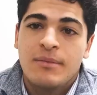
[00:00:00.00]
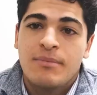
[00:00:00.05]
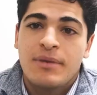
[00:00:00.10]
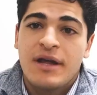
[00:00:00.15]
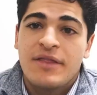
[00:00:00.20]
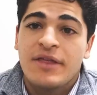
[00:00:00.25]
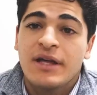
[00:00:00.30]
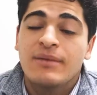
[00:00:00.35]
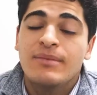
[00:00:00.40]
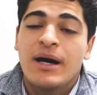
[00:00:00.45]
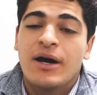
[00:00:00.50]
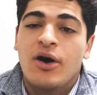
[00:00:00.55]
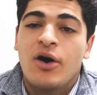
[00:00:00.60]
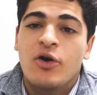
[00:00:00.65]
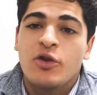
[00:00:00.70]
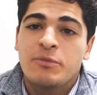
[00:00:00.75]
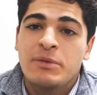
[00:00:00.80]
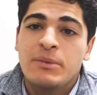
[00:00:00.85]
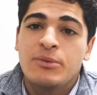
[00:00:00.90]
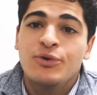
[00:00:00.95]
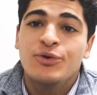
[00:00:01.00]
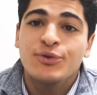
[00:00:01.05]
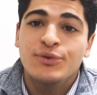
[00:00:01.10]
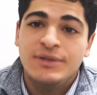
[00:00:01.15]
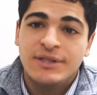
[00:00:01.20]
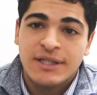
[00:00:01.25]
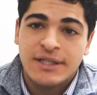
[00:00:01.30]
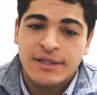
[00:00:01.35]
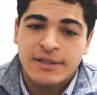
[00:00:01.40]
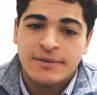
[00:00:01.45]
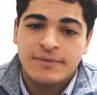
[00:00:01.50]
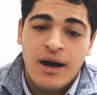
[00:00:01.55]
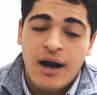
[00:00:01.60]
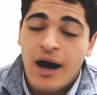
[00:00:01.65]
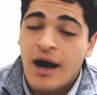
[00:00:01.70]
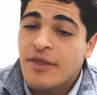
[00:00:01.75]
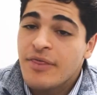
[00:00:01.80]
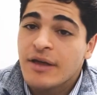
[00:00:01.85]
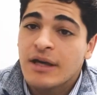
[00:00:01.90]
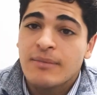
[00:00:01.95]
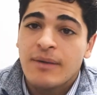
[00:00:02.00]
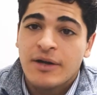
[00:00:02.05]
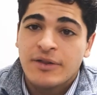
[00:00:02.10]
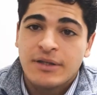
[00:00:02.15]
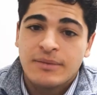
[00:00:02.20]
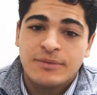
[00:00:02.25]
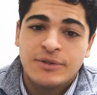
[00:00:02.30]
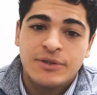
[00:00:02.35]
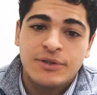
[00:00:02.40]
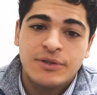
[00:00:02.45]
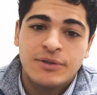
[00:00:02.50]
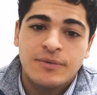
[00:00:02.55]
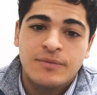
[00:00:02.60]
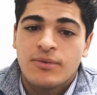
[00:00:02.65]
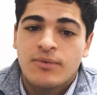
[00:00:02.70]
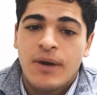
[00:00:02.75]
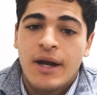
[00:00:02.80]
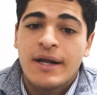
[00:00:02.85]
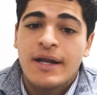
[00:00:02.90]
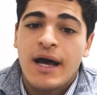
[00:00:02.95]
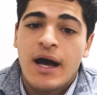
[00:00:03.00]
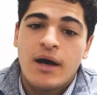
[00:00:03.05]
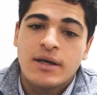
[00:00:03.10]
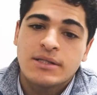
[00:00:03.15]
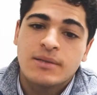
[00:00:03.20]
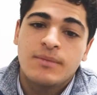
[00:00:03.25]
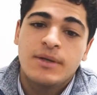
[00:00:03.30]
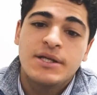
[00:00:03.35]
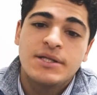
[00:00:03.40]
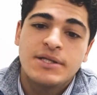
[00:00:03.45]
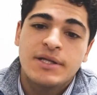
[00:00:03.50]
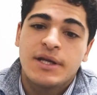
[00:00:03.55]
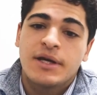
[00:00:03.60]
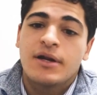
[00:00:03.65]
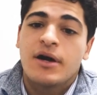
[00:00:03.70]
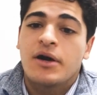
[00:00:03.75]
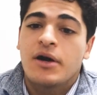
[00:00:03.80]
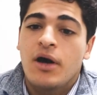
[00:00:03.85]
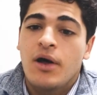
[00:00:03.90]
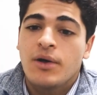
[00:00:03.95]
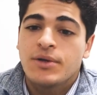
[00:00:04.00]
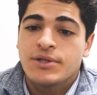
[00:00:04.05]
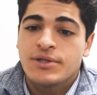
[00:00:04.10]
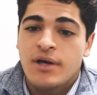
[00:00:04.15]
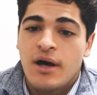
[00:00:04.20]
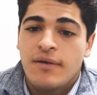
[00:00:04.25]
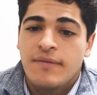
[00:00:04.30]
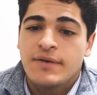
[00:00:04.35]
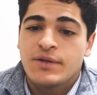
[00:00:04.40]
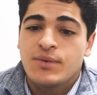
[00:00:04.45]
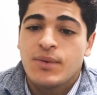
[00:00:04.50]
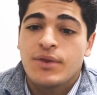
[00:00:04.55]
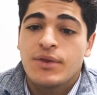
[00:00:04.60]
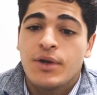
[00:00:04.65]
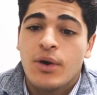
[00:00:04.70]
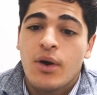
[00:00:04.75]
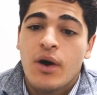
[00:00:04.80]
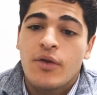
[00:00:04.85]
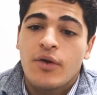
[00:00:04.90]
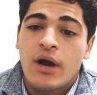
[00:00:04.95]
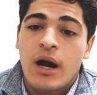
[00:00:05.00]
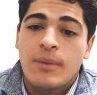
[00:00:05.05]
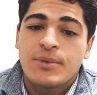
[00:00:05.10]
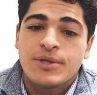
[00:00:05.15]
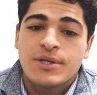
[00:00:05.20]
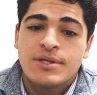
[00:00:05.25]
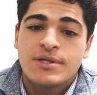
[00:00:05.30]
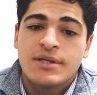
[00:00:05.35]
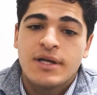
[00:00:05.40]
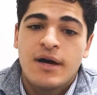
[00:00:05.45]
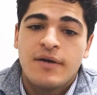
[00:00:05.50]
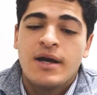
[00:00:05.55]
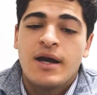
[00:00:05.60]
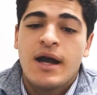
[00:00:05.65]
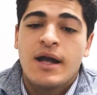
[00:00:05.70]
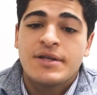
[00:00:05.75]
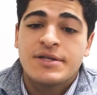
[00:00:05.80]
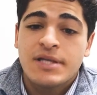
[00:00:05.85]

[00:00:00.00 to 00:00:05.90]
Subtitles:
but I think about all the people who did it. I think about them too. Right now, somebody's sitting in an oncologist's office with no other options left. And